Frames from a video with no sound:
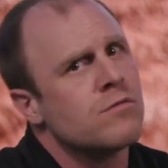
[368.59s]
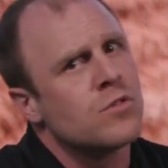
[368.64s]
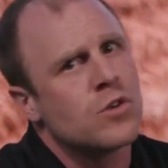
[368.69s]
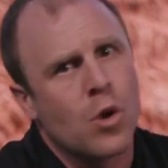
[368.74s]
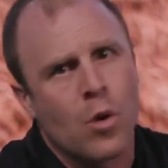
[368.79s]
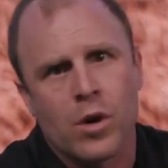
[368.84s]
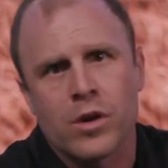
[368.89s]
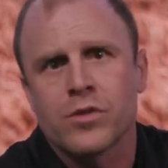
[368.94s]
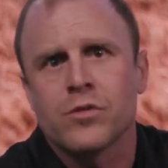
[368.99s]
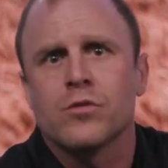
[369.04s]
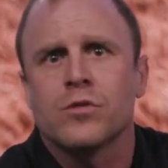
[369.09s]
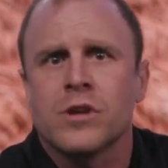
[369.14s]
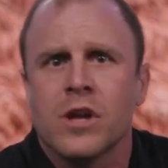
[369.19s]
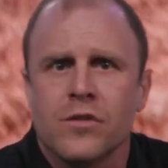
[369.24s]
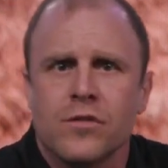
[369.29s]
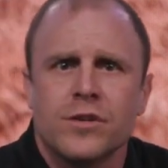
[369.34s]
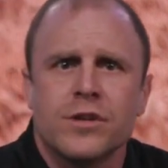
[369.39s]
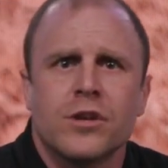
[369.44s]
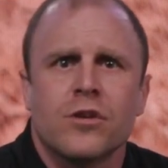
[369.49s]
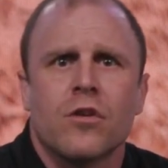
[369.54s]
going through
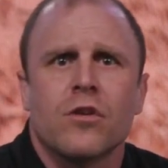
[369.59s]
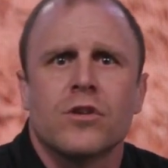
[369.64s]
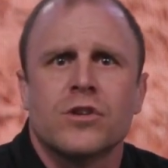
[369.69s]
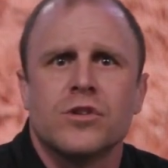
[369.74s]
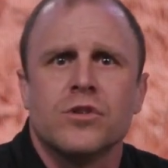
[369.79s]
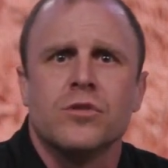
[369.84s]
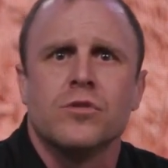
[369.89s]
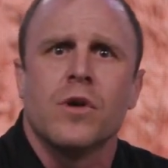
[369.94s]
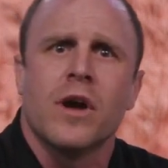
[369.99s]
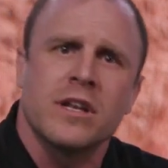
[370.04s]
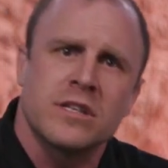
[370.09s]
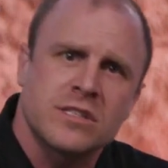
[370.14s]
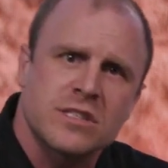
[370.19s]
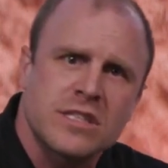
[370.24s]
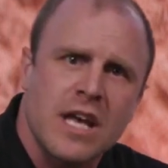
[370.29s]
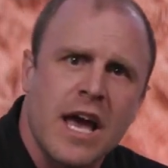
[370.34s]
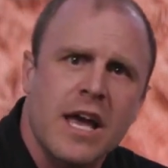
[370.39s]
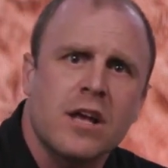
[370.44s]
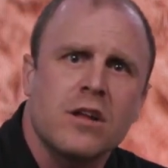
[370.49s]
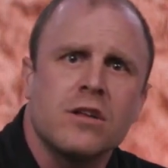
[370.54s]
another year or 2 and
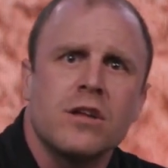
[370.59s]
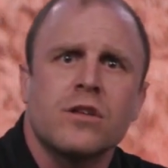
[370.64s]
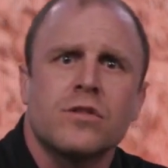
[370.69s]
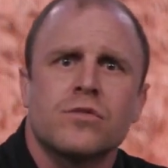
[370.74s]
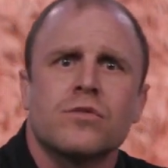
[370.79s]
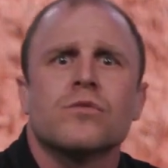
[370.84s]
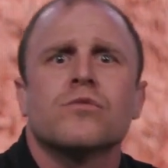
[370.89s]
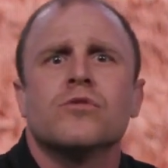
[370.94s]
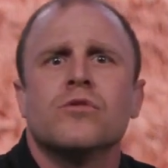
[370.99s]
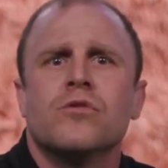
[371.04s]
cycling through